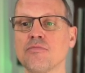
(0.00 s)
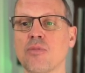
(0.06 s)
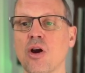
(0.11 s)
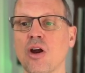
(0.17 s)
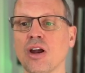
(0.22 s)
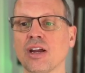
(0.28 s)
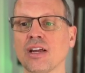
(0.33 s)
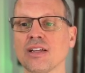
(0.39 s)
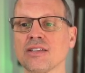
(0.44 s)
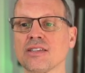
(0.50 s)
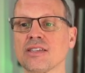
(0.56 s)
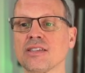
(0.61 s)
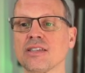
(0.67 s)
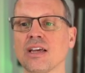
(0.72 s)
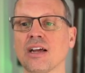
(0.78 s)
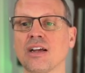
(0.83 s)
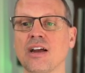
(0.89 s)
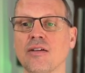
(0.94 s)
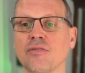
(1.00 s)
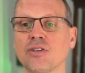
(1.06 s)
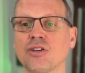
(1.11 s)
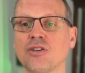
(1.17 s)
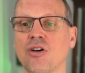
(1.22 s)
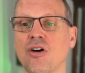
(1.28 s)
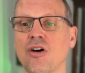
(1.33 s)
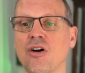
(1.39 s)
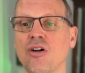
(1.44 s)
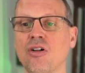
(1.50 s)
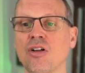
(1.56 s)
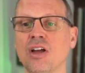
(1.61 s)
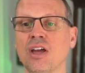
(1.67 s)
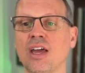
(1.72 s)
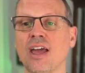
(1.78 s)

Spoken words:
Markets Covered Call,